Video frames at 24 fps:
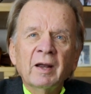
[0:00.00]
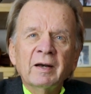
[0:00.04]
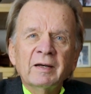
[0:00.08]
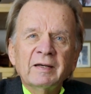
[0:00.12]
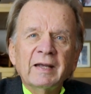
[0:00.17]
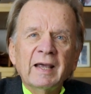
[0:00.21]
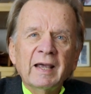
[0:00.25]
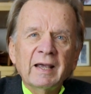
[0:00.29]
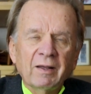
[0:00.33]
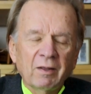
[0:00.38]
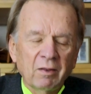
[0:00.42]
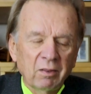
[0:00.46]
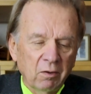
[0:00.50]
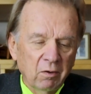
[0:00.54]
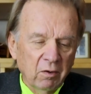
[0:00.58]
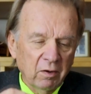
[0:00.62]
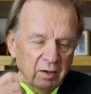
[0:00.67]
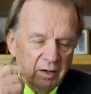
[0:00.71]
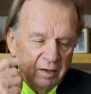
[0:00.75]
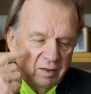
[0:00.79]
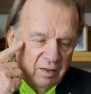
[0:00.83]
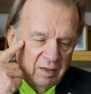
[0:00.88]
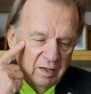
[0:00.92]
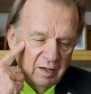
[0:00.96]
"Take a look
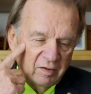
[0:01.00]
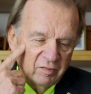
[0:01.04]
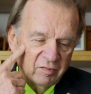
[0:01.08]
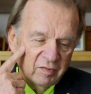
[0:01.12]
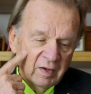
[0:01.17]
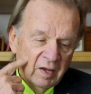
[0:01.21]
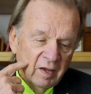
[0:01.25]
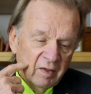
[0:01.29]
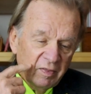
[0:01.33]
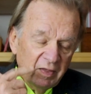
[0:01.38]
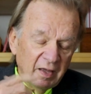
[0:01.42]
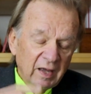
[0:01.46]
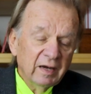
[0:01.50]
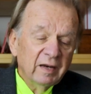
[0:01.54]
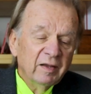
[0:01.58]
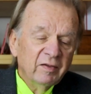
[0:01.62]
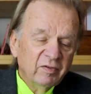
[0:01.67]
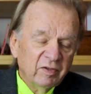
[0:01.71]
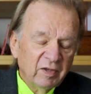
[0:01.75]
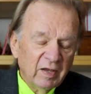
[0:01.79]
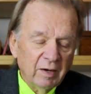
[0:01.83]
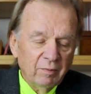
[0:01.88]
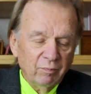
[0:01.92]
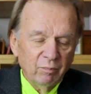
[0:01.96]
at this," then he
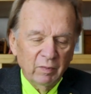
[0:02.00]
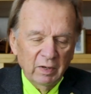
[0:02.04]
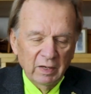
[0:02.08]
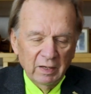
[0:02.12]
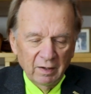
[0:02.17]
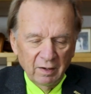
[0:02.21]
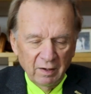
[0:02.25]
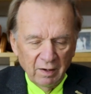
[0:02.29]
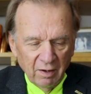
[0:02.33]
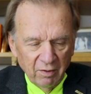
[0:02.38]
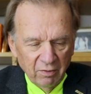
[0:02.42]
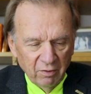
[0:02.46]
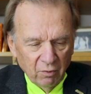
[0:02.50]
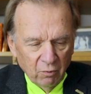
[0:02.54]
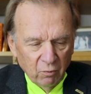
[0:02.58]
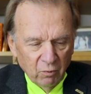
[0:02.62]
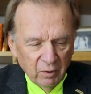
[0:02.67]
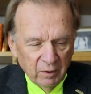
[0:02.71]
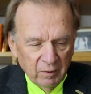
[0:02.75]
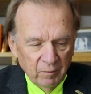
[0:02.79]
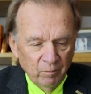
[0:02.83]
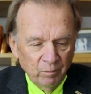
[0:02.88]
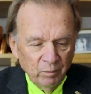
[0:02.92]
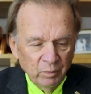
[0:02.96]
sent me another
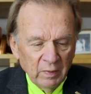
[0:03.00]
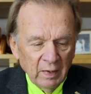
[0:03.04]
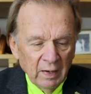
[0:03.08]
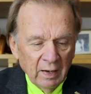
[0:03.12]
one.